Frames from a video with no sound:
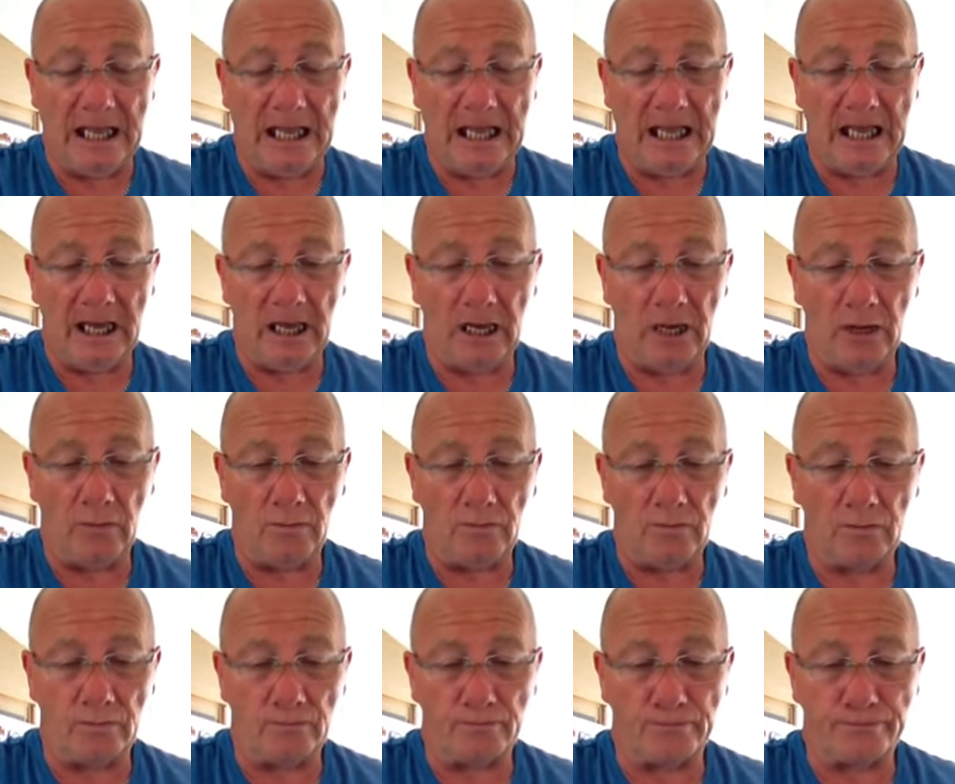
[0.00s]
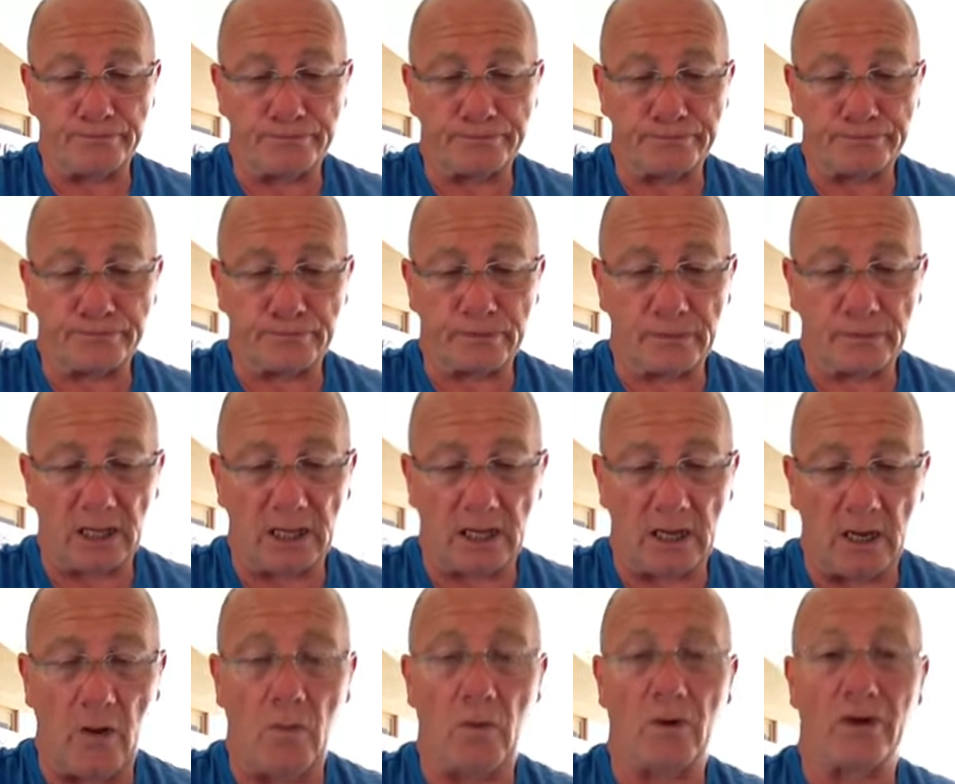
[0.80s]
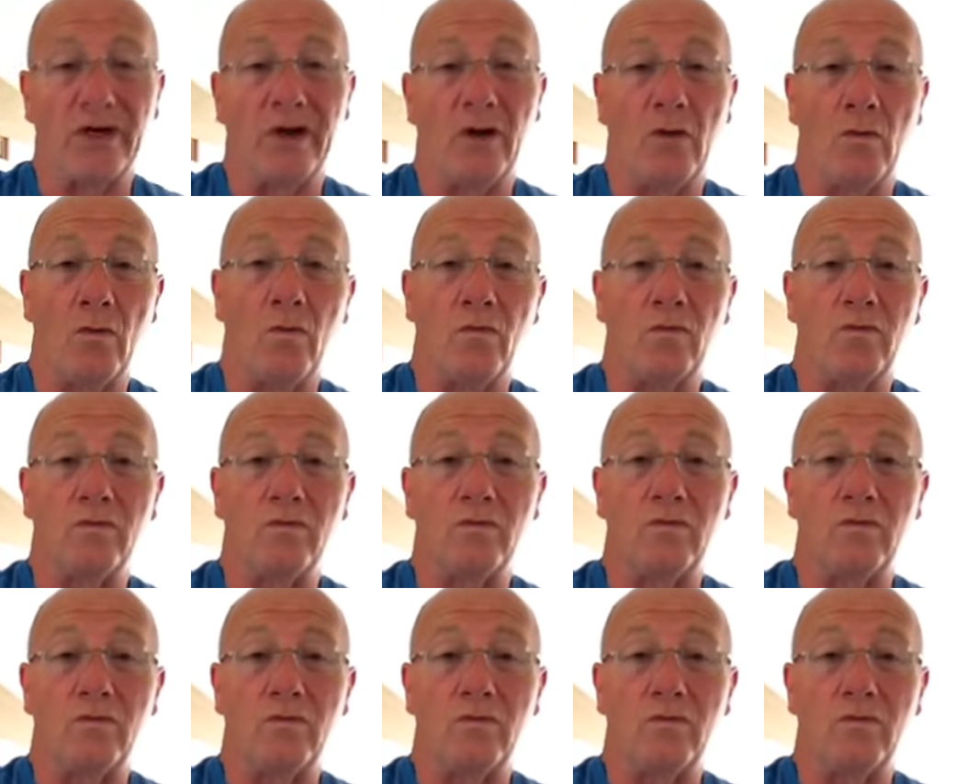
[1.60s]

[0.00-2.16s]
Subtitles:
I want to know,